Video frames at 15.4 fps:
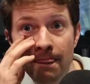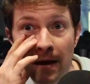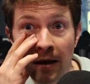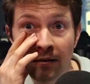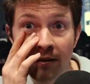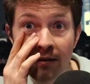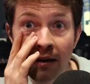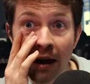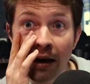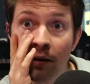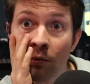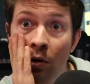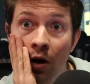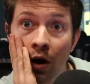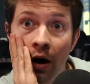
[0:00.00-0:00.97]
It's exactly
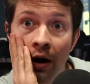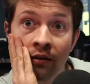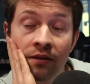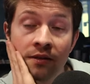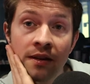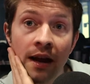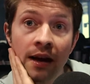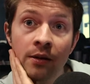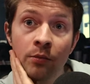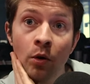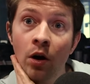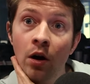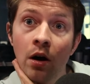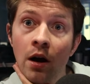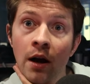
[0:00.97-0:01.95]

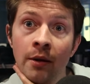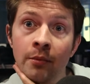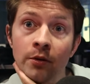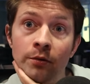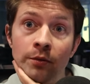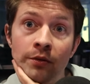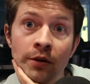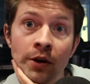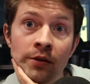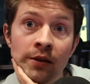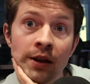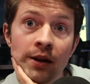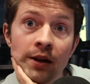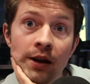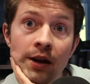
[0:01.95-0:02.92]
what Emile Smith Rowe
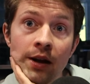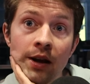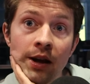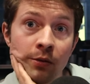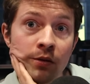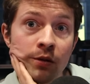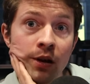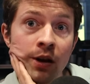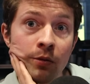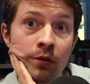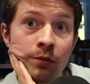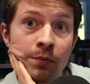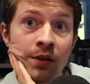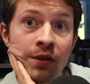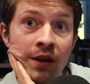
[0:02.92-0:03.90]
did. It was
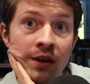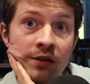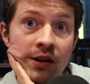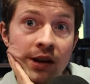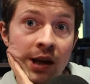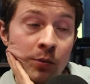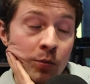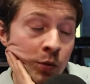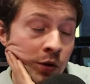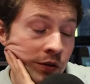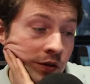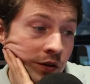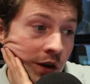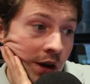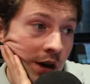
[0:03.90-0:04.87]
pathetic. It
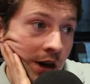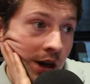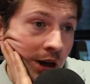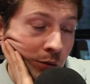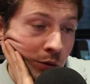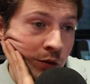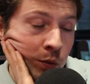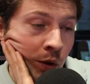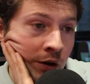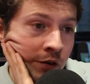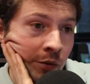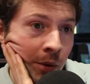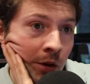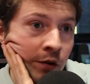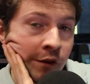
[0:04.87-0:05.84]
was one of
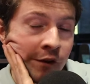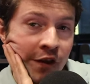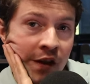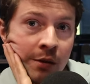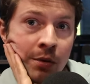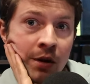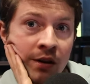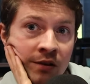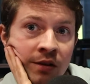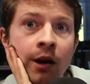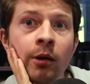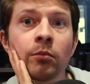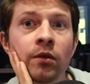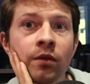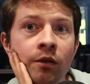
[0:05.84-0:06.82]
the most feeble
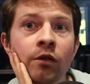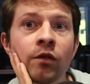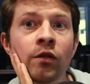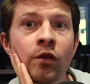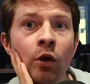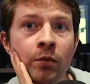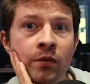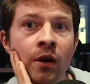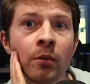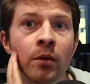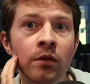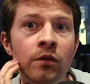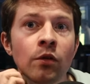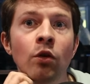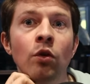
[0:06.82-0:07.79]
attempts to stop someone
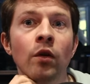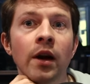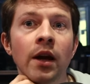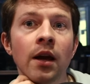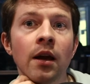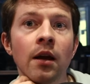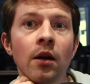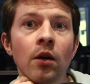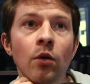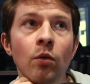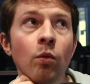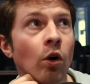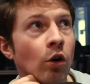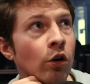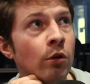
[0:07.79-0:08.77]
scoring
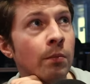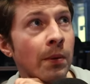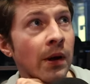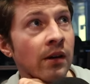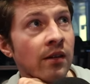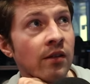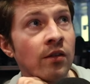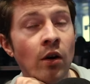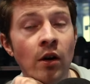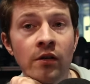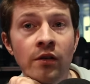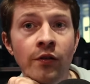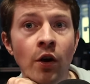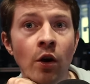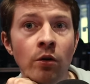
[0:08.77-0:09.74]
what could be a
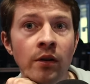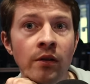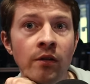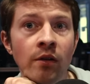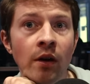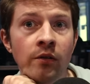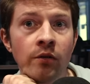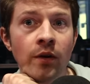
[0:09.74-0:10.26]
decisive goal in the title